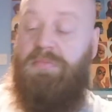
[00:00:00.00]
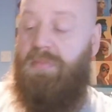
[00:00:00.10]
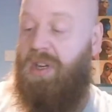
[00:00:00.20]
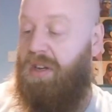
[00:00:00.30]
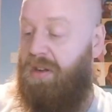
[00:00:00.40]

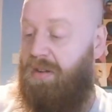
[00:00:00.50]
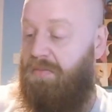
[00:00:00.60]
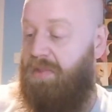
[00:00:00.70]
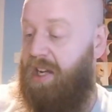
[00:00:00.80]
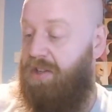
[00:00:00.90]
I
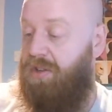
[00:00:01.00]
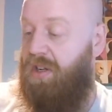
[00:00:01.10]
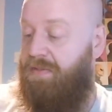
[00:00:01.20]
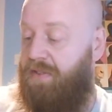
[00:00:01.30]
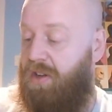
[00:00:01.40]
enjoyed
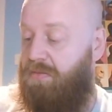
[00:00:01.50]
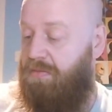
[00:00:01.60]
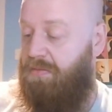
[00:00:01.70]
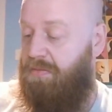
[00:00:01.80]
the film.